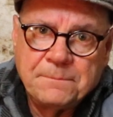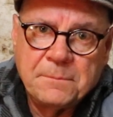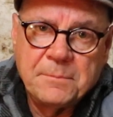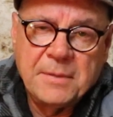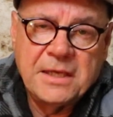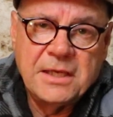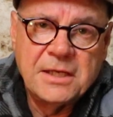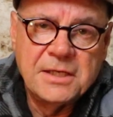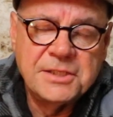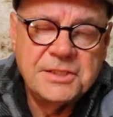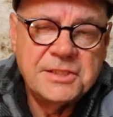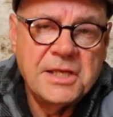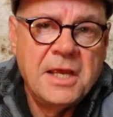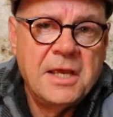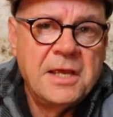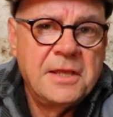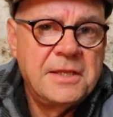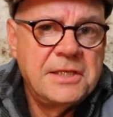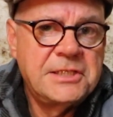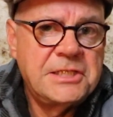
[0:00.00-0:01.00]
Because
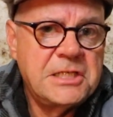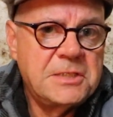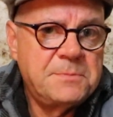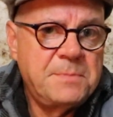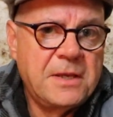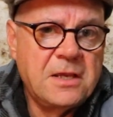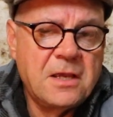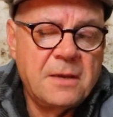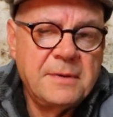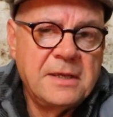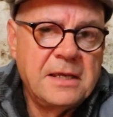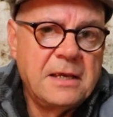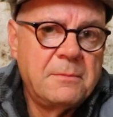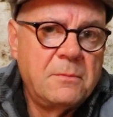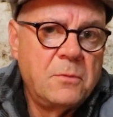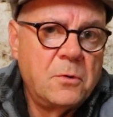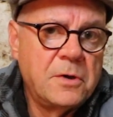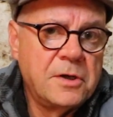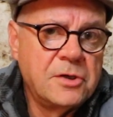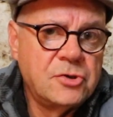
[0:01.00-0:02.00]
this is becoming a
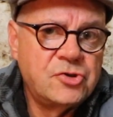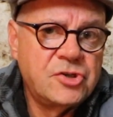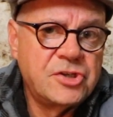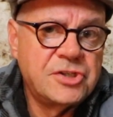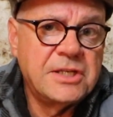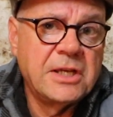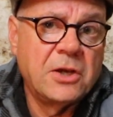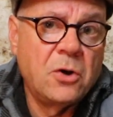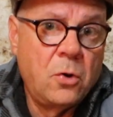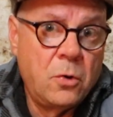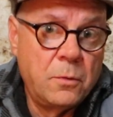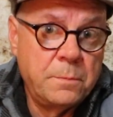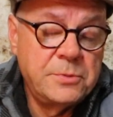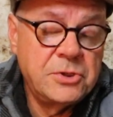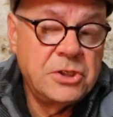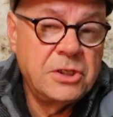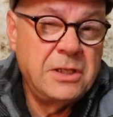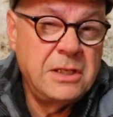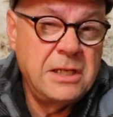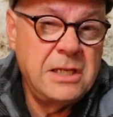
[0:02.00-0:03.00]
more interesting
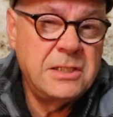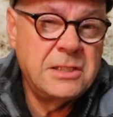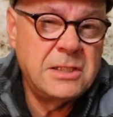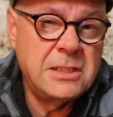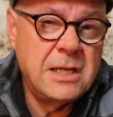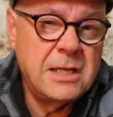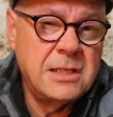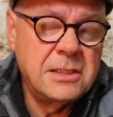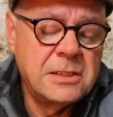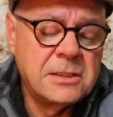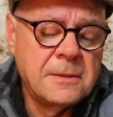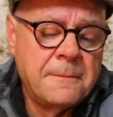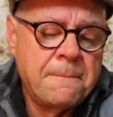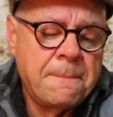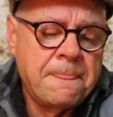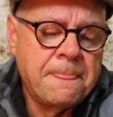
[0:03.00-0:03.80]
option these days.